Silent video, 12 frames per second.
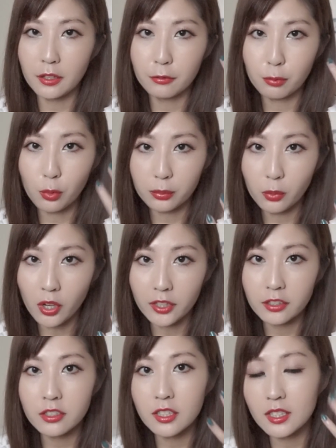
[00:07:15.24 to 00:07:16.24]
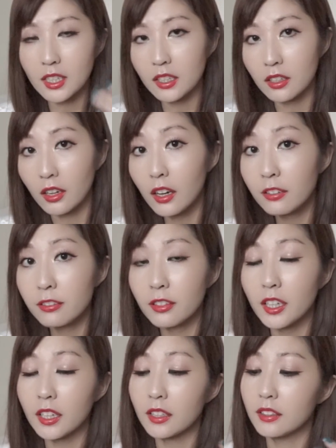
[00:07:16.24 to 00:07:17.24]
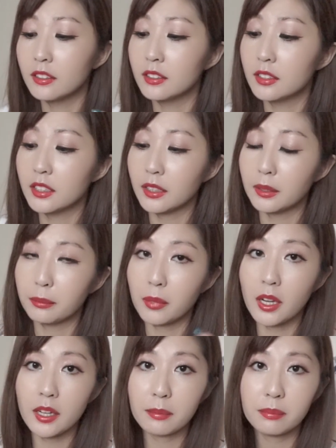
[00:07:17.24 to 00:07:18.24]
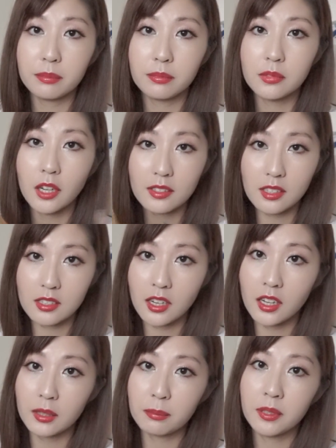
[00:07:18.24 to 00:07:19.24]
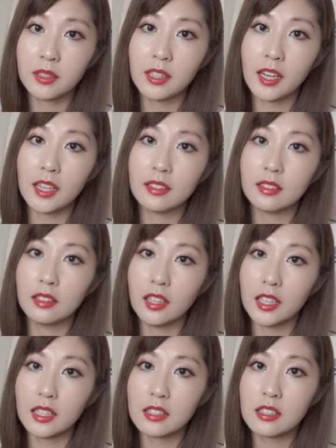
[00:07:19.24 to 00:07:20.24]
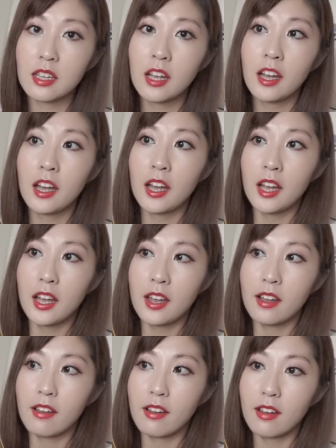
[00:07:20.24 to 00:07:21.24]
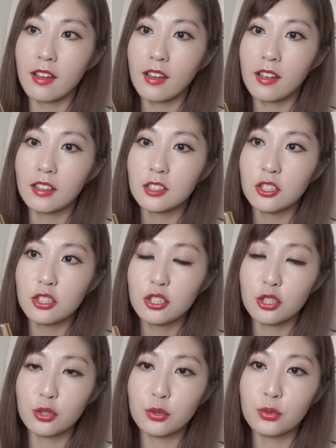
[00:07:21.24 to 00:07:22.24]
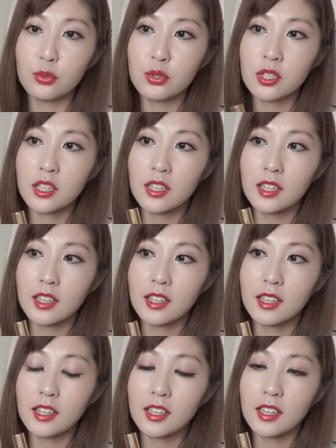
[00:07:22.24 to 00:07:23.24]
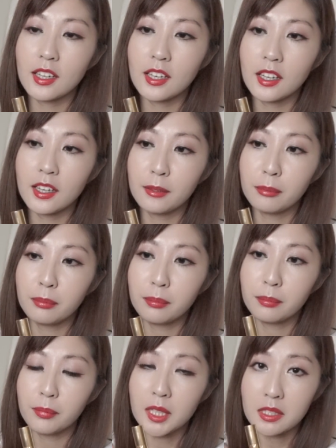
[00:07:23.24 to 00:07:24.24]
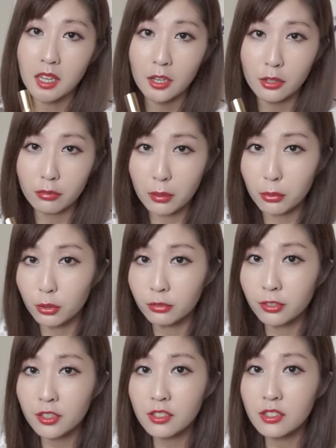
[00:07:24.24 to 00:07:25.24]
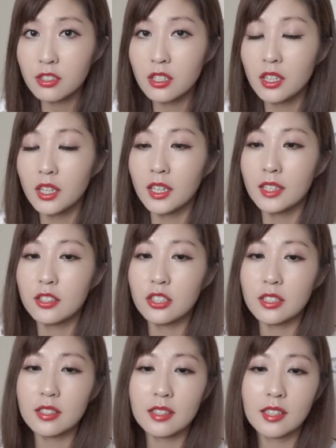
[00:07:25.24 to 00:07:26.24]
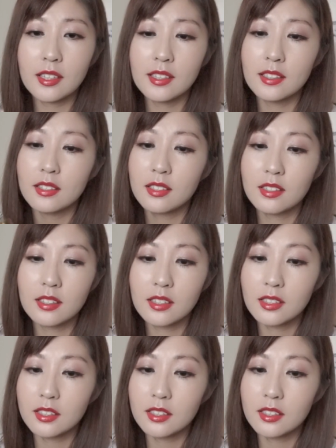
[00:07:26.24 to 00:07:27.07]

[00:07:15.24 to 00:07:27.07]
of warm water to take it off. And I'm not the type that likes to use mascara removers, just because